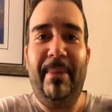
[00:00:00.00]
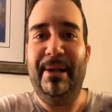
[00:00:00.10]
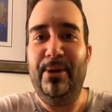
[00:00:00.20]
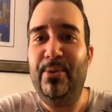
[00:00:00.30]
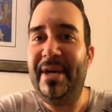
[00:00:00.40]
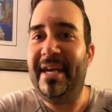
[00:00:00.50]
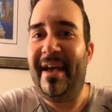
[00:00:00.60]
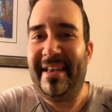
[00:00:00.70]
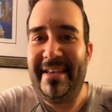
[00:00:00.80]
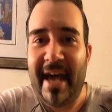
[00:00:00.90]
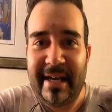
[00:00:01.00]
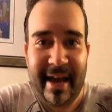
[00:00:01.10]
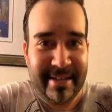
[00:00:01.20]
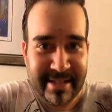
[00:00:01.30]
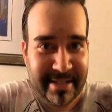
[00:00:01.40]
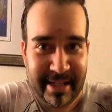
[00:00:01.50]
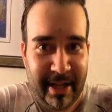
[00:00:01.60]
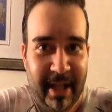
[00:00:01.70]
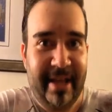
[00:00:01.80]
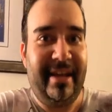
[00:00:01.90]
But Louis, yet and
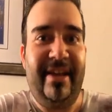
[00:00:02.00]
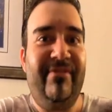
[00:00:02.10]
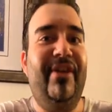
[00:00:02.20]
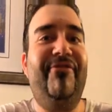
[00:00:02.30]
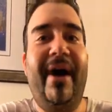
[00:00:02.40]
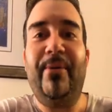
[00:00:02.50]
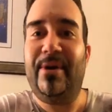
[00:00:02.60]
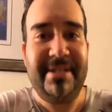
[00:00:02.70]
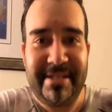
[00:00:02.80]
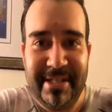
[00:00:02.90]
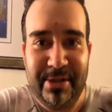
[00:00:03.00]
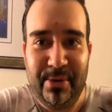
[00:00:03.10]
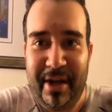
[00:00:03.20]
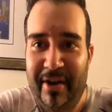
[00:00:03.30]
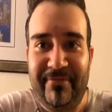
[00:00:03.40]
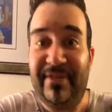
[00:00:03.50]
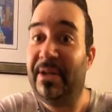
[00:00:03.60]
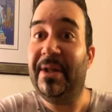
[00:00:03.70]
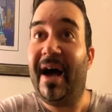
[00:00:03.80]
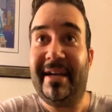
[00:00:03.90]
still, even if I were to see you in a
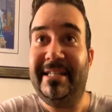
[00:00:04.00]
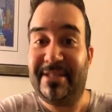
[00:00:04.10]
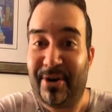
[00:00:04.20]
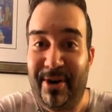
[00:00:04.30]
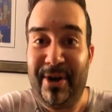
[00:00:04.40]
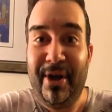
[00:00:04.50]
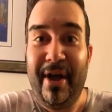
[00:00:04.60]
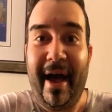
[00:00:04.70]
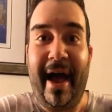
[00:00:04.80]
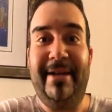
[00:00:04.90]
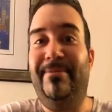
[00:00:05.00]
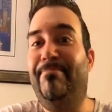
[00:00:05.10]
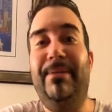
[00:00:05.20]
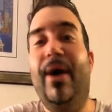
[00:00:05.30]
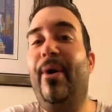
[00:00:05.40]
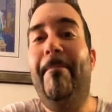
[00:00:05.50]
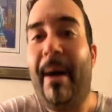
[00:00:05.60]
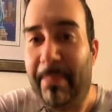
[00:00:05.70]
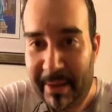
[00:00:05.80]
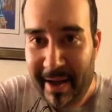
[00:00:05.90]
field hockey skirt and blowing
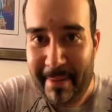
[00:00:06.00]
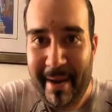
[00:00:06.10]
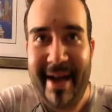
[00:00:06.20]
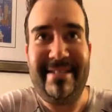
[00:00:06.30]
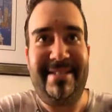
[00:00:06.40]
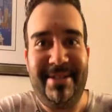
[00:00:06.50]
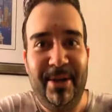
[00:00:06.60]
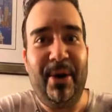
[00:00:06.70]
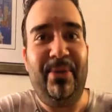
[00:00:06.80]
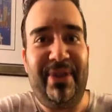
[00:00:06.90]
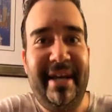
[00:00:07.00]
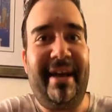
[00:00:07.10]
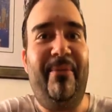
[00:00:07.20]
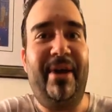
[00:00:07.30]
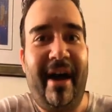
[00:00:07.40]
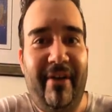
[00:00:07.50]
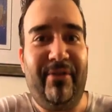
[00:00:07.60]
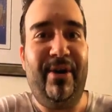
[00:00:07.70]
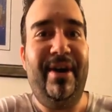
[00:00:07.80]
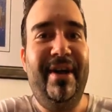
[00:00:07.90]
bubble gum, I still don't think I would
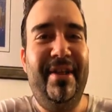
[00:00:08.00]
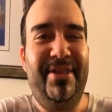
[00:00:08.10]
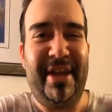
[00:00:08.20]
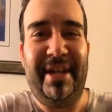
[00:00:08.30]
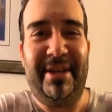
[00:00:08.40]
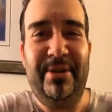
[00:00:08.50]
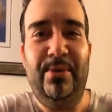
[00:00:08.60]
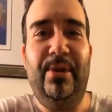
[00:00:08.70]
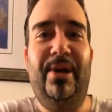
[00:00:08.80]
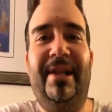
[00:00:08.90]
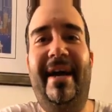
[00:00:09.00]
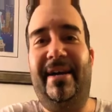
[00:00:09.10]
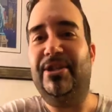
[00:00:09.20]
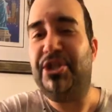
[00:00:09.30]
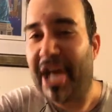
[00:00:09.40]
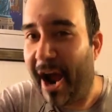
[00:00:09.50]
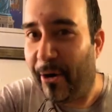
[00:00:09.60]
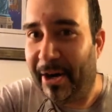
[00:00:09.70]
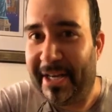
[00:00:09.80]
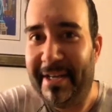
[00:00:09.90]
ever think that you look like a
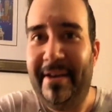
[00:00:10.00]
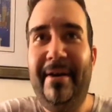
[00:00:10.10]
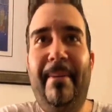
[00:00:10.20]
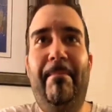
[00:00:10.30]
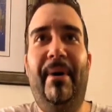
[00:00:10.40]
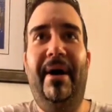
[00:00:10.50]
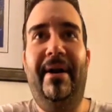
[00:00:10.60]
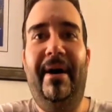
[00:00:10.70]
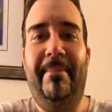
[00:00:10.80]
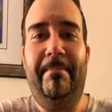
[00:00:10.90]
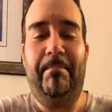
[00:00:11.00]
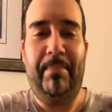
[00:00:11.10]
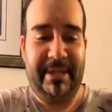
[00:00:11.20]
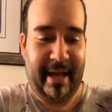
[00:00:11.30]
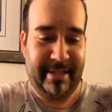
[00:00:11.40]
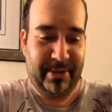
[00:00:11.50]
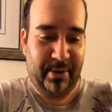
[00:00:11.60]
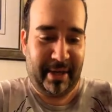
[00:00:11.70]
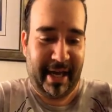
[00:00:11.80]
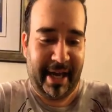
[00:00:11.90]
Charity. But that's
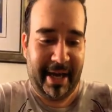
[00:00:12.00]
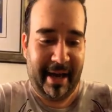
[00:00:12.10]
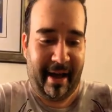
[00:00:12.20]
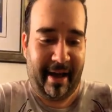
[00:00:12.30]
okay.